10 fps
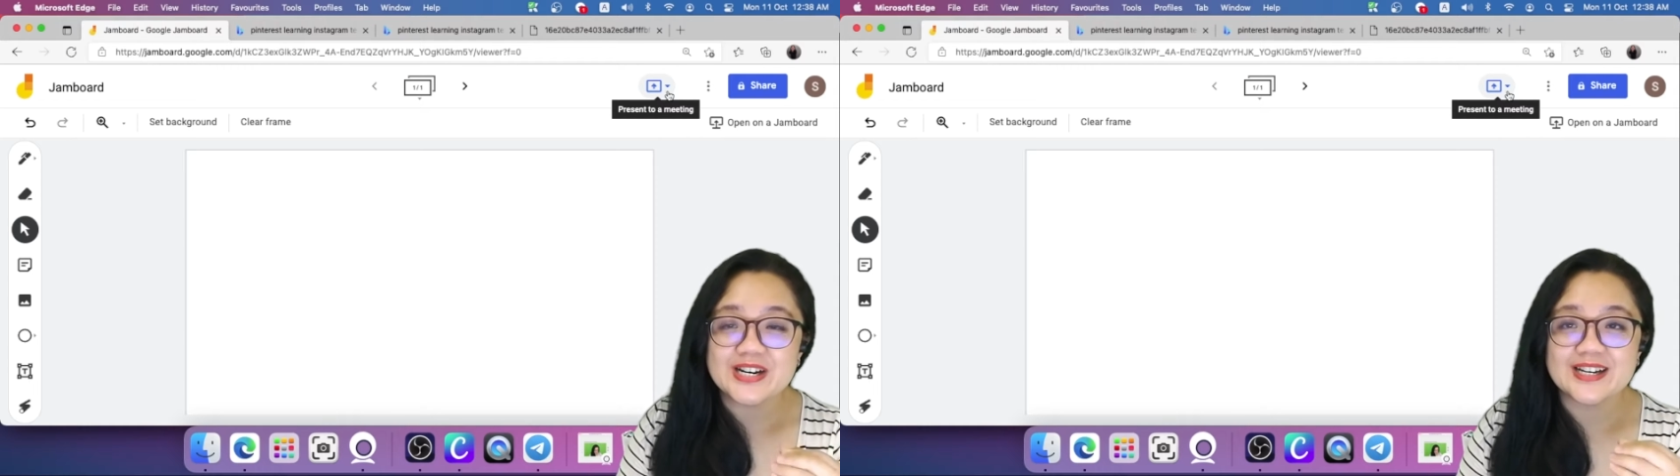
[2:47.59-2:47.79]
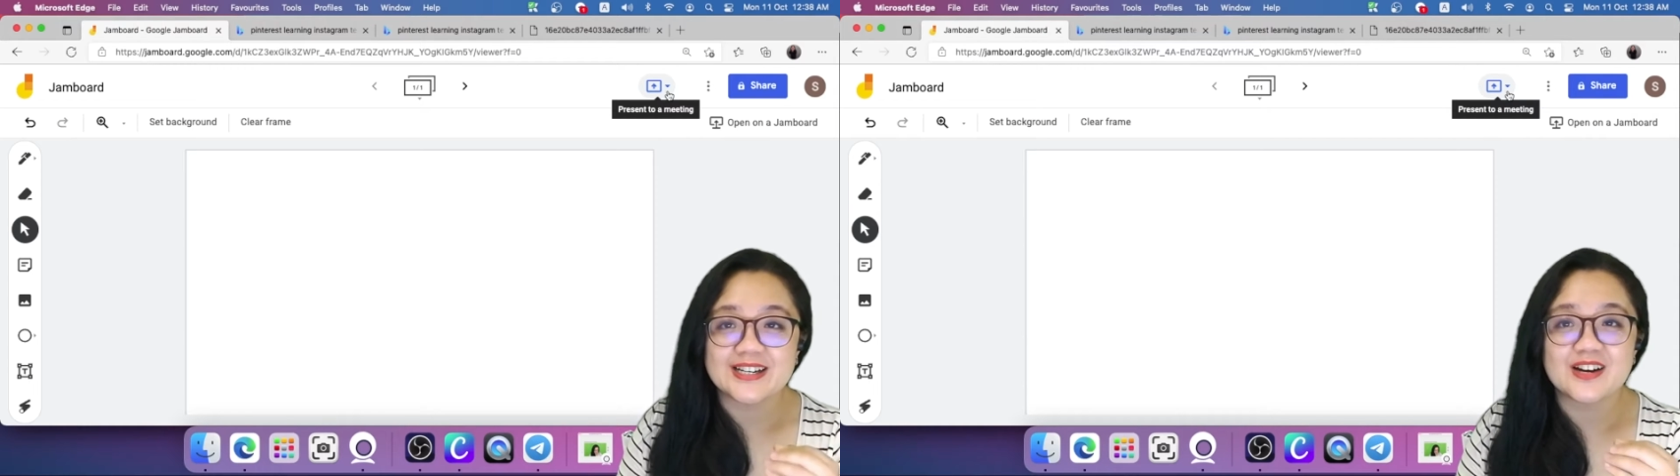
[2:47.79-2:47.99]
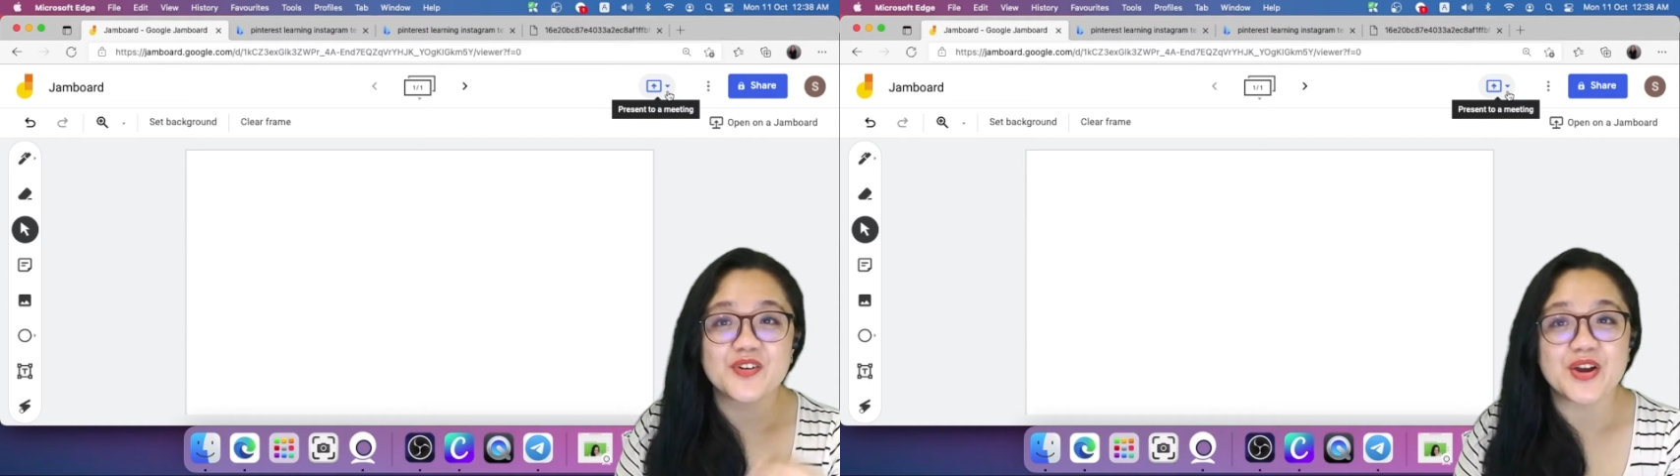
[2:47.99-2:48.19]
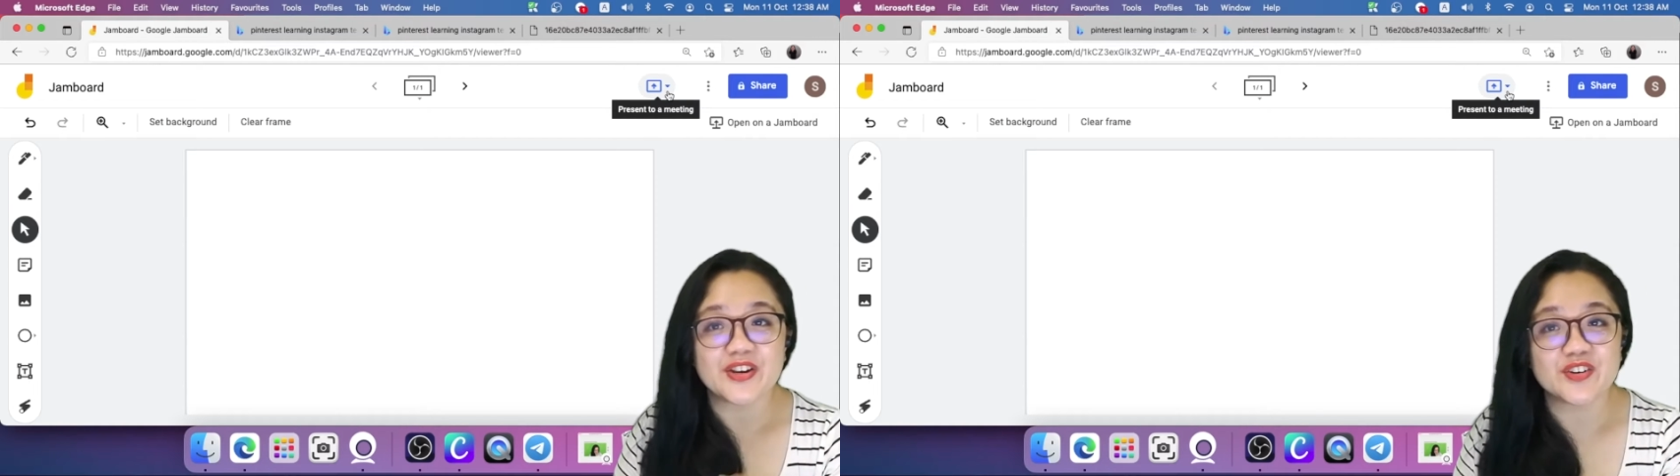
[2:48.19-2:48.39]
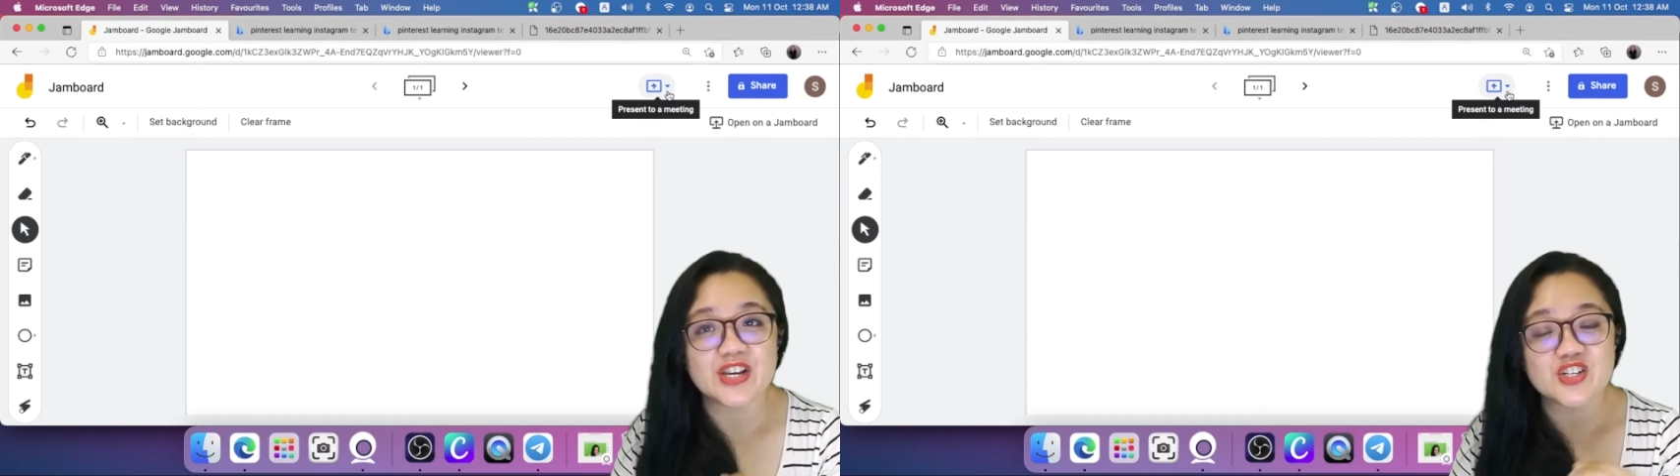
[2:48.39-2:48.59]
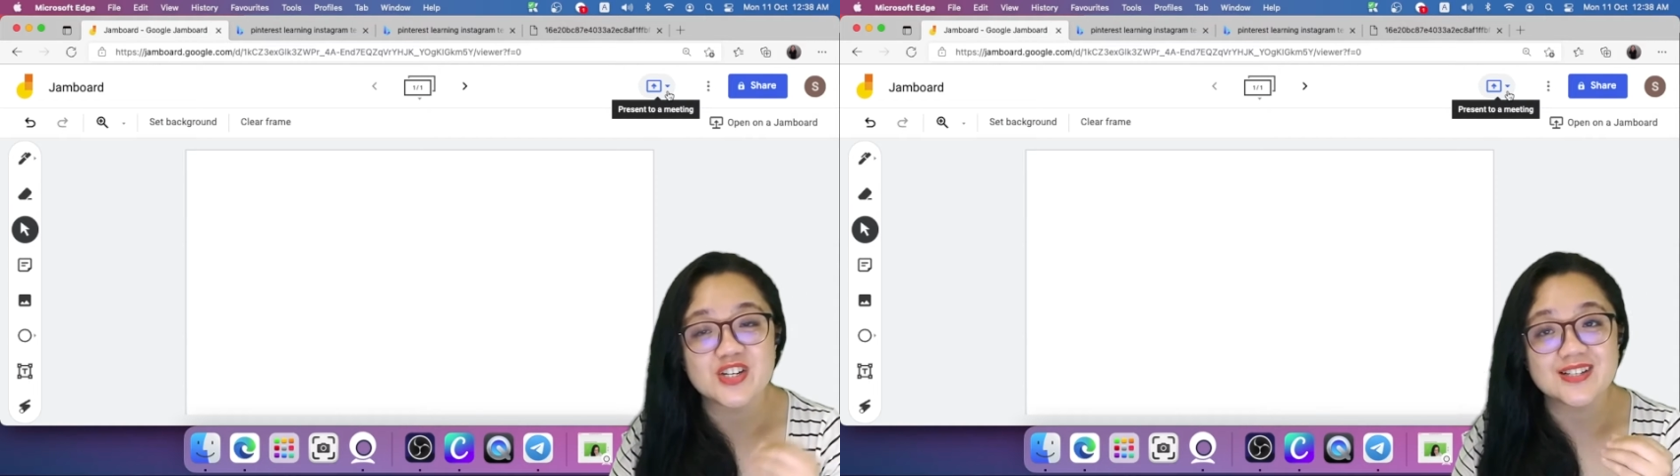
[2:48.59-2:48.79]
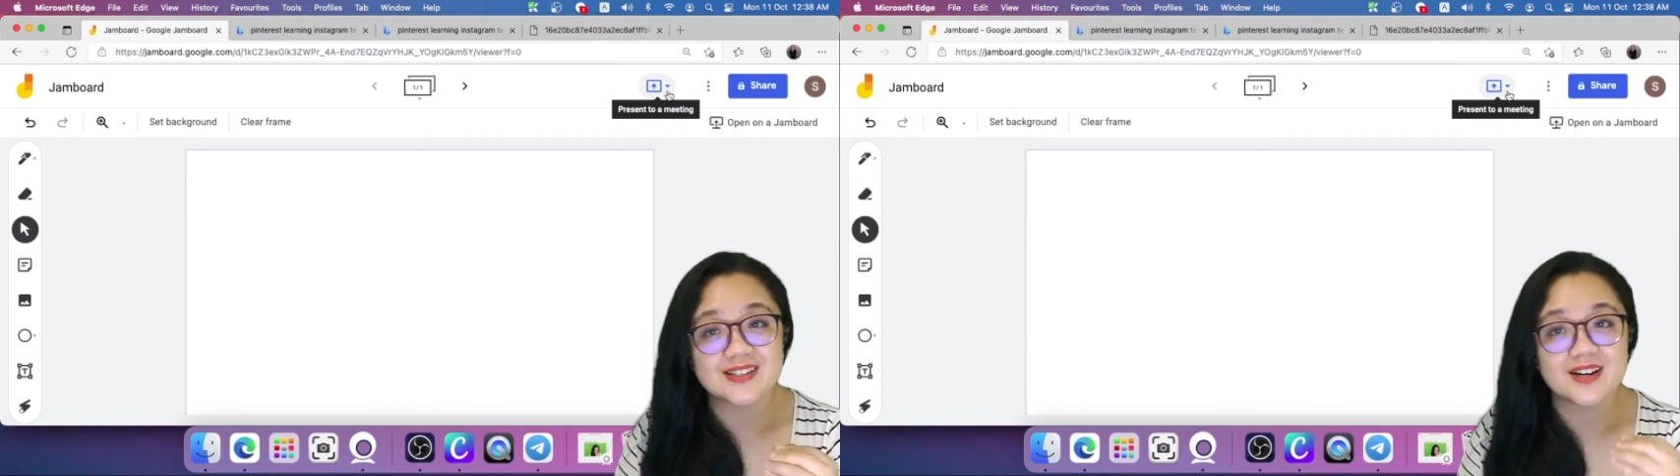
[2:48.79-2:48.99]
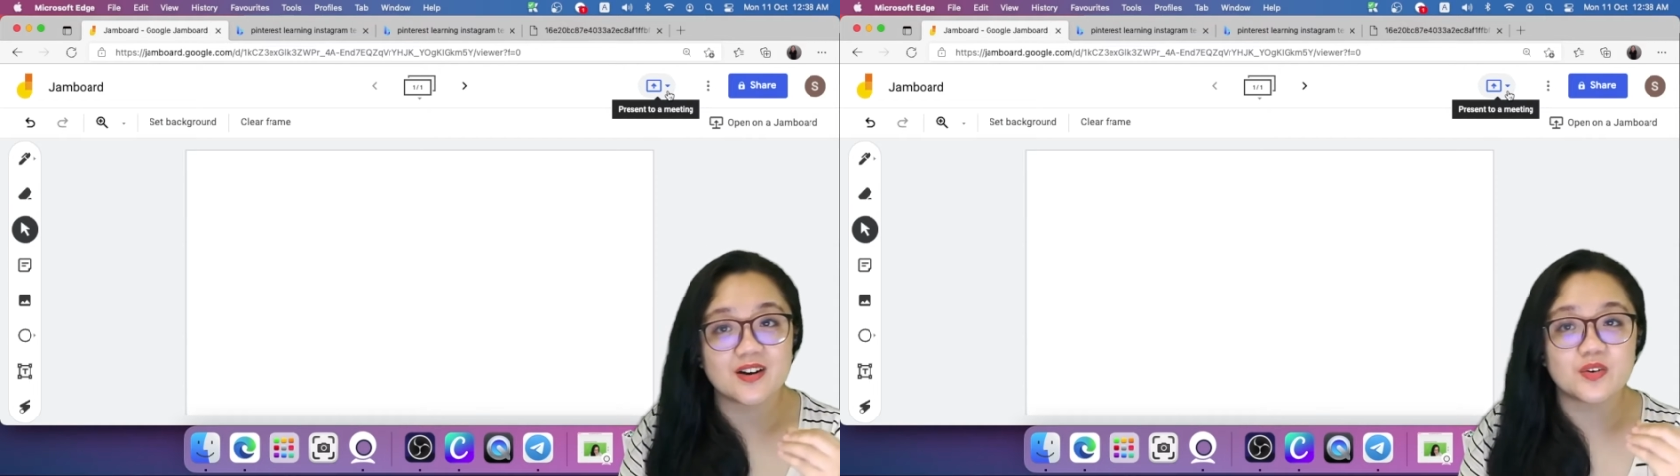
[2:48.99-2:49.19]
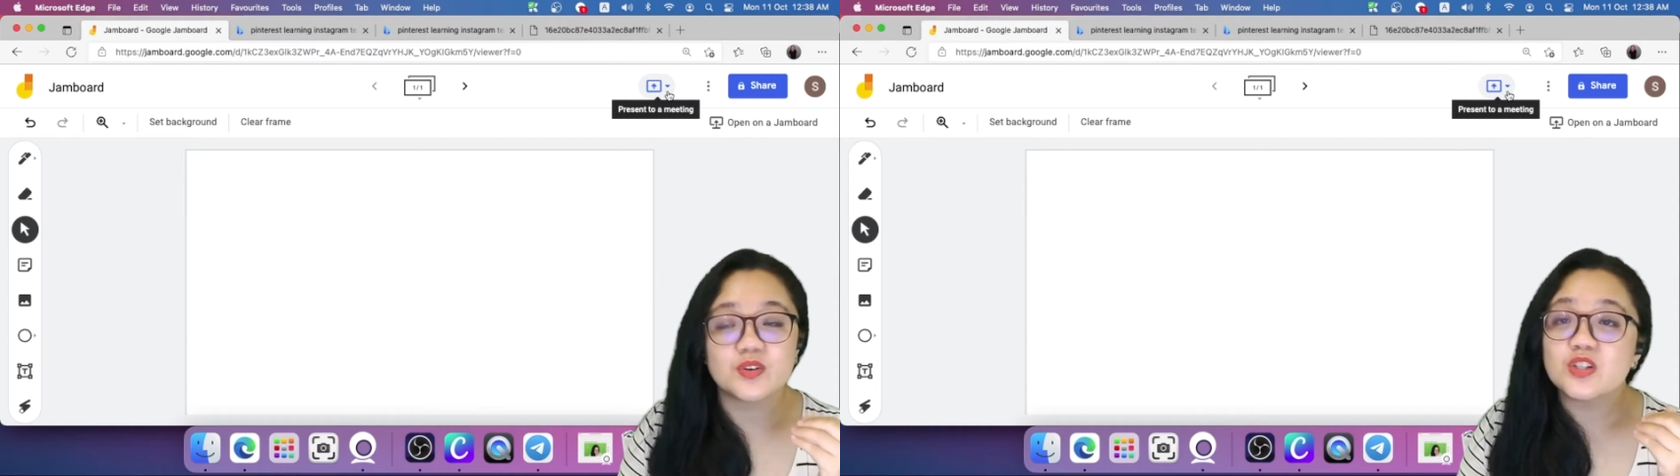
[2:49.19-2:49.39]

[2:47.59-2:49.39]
account, education account